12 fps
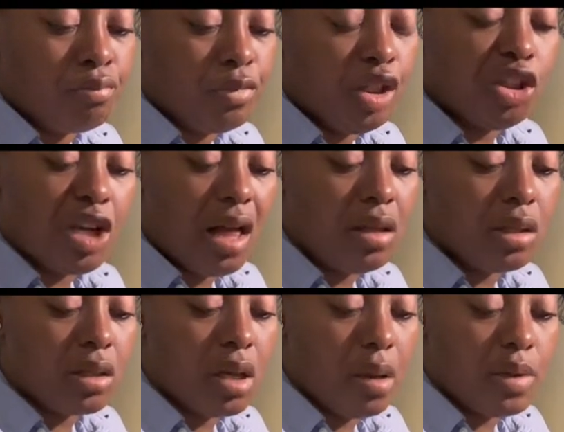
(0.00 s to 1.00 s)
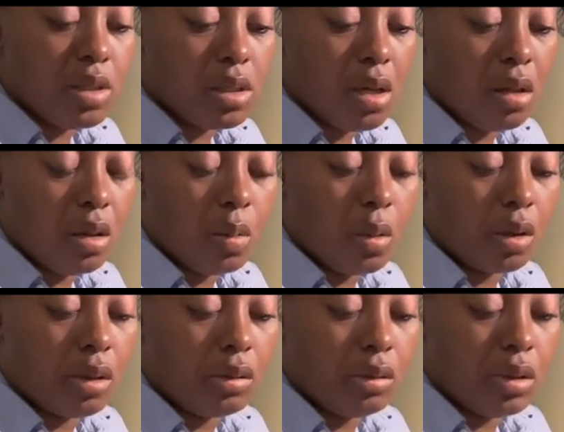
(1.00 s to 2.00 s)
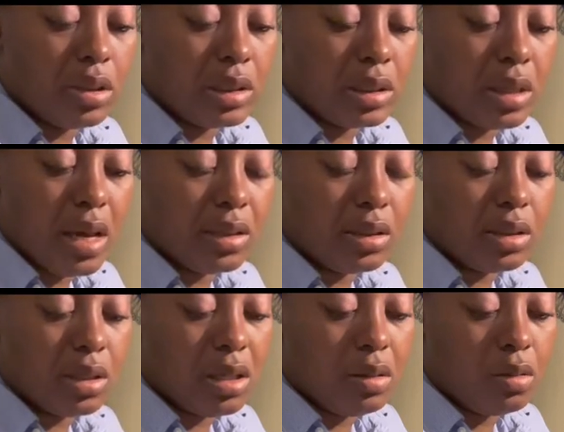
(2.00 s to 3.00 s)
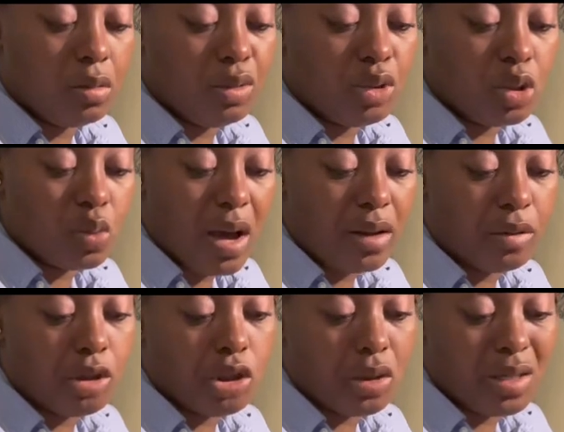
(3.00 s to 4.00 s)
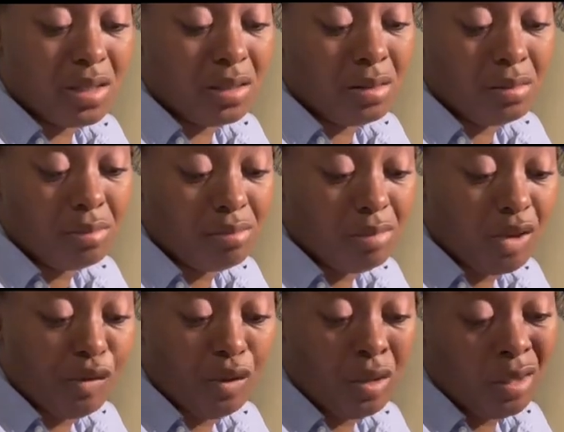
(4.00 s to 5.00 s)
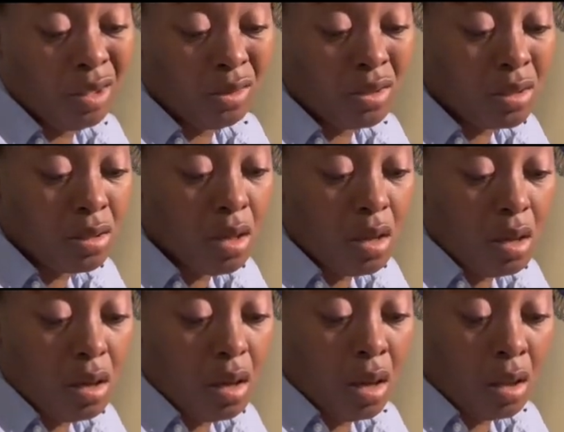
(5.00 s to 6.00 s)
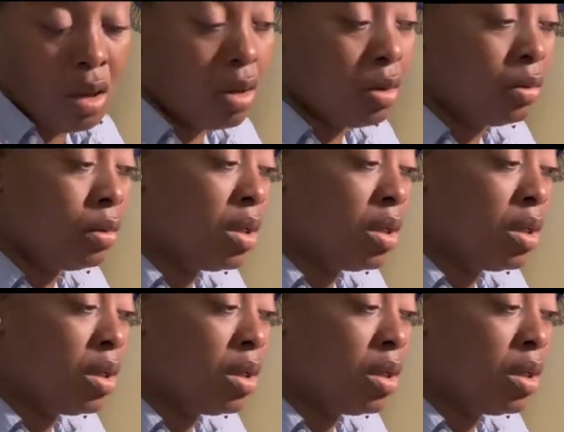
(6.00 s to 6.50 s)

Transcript: the challenge is coming together and working through this as, as a team, which is why they're stressing, they're feeling guilty alone.